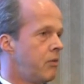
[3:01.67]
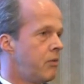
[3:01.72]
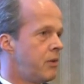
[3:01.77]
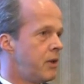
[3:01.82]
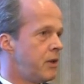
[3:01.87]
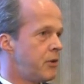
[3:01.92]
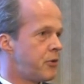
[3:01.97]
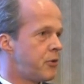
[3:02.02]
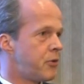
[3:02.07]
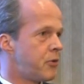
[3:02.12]

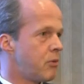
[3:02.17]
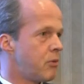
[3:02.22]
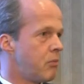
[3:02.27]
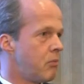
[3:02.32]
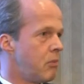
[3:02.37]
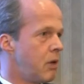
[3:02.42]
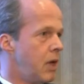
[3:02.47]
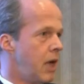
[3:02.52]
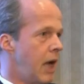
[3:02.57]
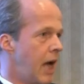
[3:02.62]
This
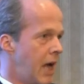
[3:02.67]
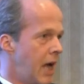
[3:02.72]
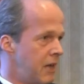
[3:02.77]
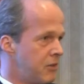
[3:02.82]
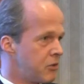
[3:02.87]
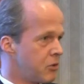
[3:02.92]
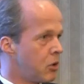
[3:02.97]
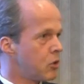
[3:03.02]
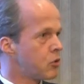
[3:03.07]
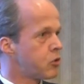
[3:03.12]

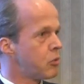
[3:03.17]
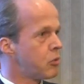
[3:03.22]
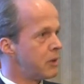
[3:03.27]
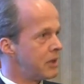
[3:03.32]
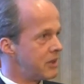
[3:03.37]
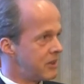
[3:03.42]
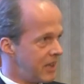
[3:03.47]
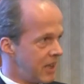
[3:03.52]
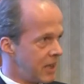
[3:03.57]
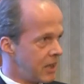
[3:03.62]
has also
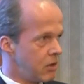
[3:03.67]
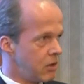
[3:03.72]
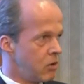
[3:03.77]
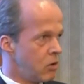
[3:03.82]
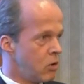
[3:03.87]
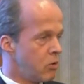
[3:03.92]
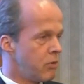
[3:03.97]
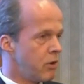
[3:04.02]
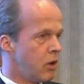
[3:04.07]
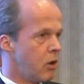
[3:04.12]
been taken
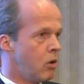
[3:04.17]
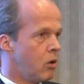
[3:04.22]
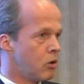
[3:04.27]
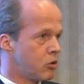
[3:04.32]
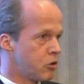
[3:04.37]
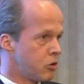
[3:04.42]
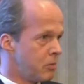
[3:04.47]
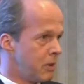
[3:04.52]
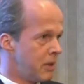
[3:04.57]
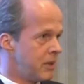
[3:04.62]
over
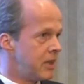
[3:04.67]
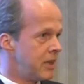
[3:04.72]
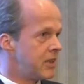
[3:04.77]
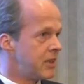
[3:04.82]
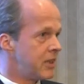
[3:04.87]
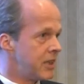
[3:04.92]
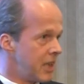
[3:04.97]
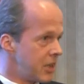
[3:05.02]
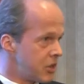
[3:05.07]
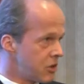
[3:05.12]
also by the
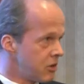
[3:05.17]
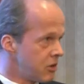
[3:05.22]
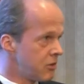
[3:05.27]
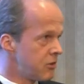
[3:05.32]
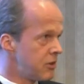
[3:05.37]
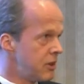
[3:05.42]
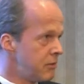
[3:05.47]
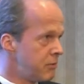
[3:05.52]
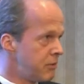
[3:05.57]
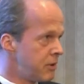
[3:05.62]
International
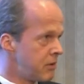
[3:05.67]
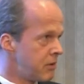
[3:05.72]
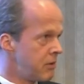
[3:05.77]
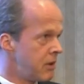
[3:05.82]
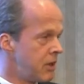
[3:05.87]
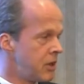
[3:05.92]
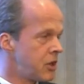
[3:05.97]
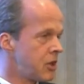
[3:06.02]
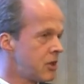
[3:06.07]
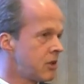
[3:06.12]
Seed
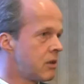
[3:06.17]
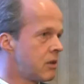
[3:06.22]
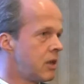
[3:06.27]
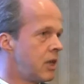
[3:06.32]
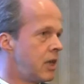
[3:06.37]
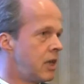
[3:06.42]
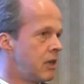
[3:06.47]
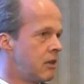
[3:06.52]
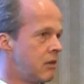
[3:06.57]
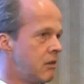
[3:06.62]
Federation
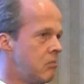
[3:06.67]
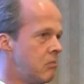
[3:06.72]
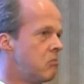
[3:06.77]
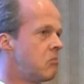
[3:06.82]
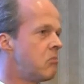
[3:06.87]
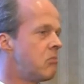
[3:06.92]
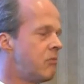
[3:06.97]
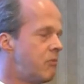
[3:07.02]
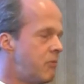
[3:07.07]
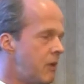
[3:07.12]
in a
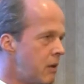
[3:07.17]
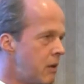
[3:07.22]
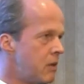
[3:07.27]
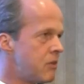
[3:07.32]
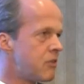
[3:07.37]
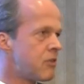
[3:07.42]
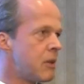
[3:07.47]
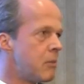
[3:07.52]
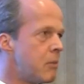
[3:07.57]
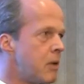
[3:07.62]

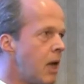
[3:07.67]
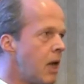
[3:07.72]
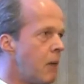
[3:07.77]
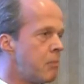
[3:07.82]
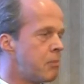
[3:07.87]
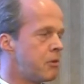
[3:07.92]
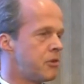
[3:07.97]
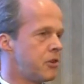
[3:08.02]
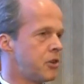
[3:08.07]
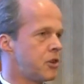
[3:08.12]
very
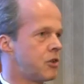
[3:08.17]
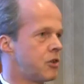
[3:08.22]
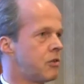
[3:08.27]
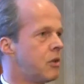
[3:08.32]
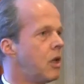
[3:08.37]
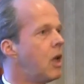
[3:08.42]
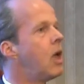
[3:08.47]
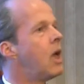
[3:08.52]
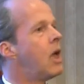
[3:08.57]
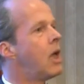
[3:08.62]
similar
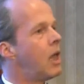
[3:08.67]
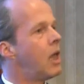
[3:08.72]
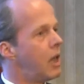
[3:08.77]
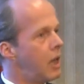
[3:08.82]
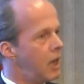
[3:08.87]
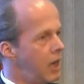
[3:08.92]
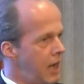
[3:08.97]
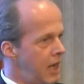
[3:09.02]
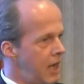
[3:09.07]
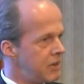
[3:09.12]
position,
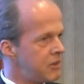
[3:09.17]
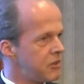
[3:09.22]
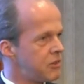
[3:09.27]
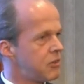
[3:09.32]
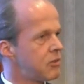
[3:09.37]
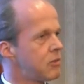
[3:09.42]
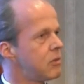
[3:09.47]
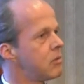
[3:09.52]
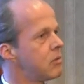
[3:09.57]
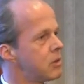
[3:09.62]

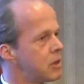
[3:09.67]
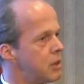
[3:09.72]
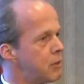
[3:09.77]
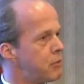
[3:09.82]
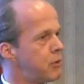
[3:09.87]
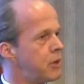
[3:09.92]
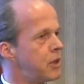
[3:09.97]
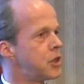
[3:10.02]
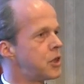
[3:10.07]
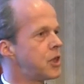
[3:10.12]
less
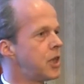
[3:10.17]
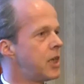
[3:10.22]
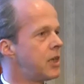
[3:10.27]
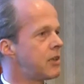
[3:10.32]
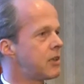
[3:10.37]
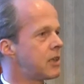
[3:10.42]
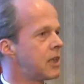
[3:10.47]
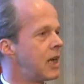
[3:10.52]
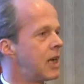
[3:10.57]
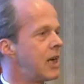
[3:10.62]

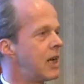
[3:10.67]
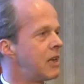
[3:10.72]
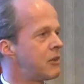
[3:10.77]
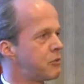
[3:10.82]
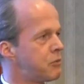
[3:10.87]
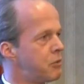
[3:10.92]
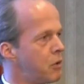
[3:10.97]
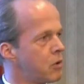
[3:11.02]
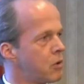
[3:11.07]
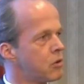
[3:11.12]
differentiated and
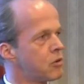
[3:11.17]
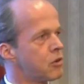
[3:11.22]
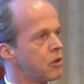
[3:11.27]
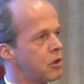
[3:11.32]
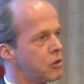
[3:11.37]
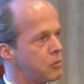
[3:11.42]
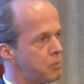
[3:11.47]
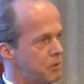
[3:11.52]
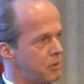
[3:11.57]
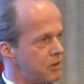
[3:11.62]
less focused
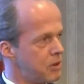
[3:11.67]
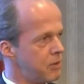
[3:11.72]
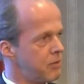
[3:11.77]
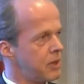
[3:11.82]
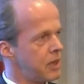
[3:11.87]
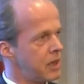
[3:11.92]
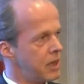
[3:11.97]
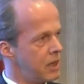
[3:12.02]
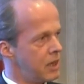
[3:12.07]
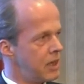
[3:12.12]
on a
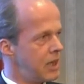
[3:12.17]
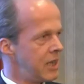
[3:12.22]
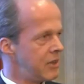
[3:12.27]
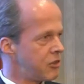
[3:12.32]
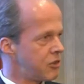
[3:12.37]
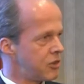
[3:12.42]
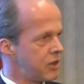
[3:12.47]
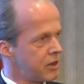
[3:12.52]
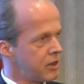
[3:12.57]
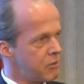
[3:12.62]
specific
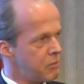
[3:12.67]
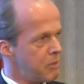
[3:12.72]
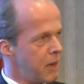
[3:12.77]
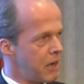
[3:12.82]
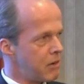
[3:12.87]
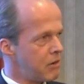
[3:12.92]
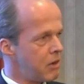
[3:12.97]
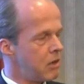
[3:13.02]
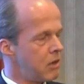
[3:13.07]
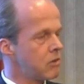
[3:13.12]
legislative
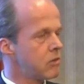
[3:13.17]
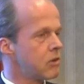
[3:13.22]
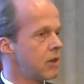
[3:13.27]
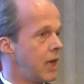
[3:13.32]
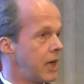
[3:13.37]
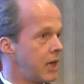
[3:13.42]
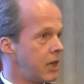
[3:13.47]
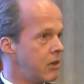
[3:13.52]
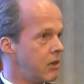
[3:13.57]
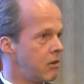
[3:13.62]
background
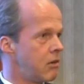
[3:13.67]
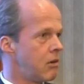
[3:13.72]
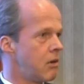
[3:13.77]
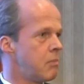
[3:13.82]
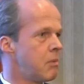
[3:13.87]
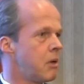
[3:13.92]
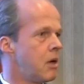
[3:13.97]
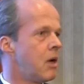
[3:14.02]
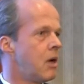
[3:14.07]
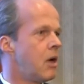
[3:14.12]
like in Europe.